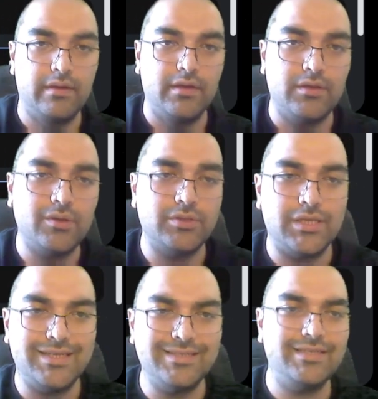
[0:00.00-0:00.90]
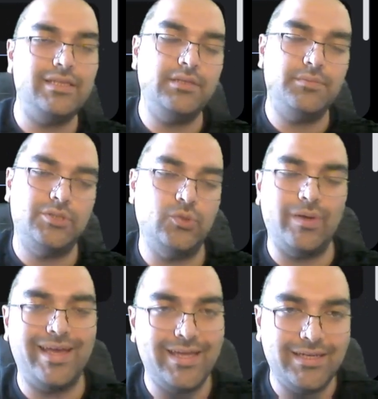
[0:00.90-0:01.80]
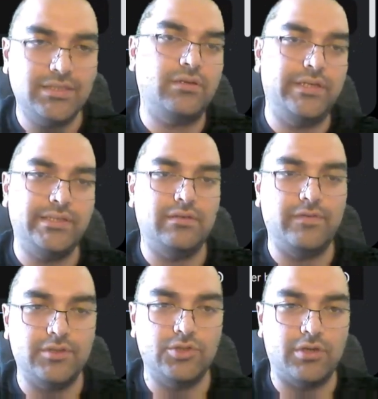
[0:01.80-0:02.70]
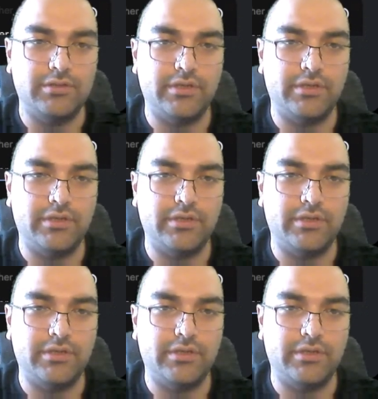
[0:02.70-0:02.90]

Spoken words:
You could easily do any scientific chart.